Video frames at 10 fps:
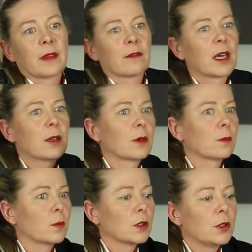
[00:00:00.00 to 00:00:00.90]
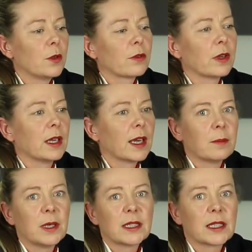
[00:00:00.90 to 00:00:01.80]
Right, you want 1, 2, 3,
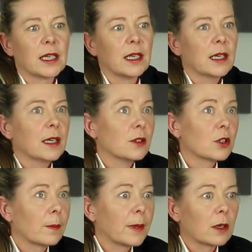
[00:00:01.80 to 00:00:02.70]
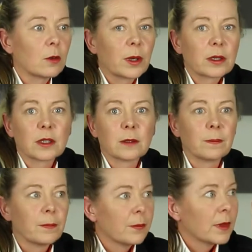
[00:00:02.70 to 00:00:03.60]
ABC, top, middle or bottom.
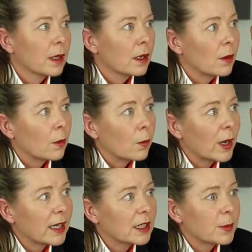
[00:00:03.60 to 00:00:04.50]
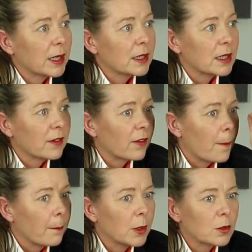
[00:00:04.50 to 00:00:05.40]
Well expensive,
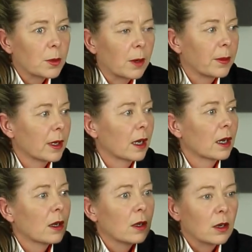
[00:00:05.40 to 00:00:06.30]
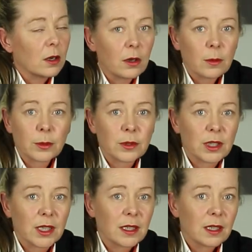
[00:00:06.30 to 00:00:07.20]
most popular and on a
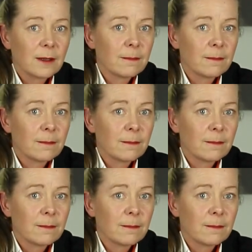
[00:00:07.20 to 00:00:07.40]
budget.